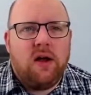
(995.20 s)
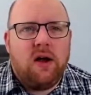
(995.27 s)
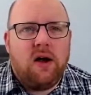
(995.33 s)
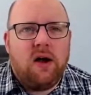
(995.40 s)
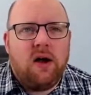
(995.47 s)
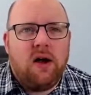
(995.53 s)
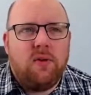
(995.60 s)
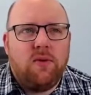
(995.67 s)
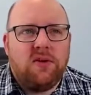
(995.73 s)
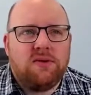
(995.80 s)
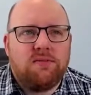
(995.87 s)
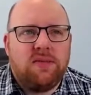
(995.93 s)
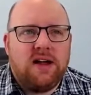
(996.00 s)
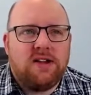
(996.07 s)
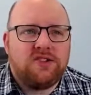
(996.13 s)
I would
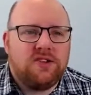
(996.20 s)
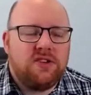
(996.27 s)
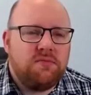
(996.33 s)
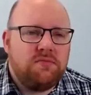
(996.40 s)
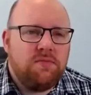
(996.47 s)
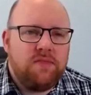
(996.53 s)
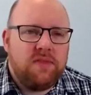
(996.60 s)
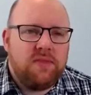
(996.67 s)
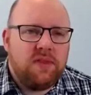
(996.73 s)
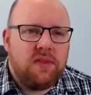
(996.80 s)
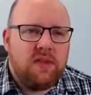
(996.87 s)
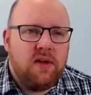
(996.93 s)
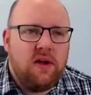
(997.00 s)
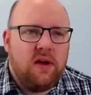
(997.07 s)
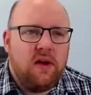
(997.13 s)
imagine
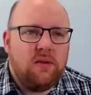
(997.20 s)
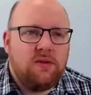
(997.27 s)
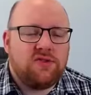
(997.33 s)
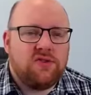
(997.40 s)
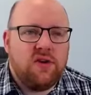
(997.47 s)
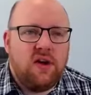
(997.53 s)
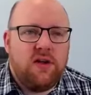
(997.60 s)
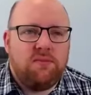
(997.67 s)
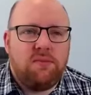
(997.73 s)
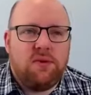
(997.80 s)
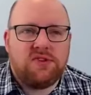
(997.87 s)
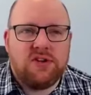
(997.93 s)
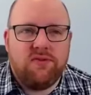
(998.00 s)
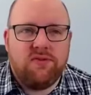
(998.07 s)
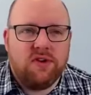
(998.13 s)
that I would try
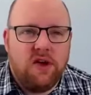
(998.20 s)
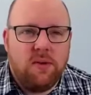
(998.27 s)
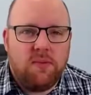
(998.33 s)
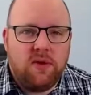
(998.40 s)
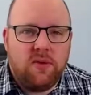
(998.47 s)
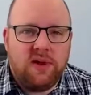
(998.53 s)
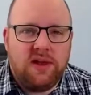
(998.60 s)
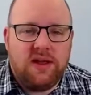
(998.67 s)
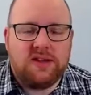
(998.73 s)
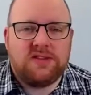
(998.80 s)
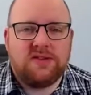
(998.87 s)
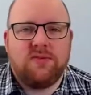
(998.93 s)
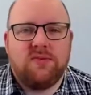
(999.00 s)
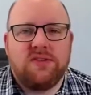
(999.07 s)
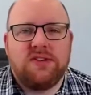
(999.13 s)
pushing it for a couple of
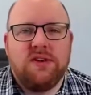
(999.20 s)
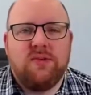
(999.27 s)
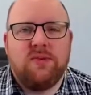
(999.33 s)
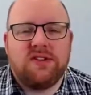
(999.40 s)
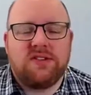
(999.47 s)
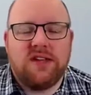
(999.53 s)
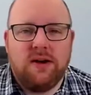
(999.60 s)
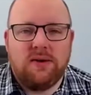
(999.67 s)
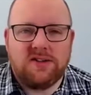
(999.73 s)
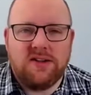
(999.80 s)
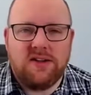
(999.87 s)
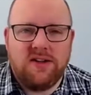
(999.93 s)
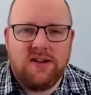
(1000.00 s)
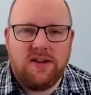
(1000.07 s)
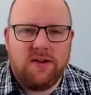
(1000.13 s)
weeks, see what the sales are
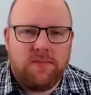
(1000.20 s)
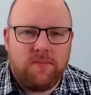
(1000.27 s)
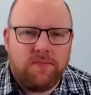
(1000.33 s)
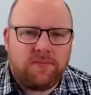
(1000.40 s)
like,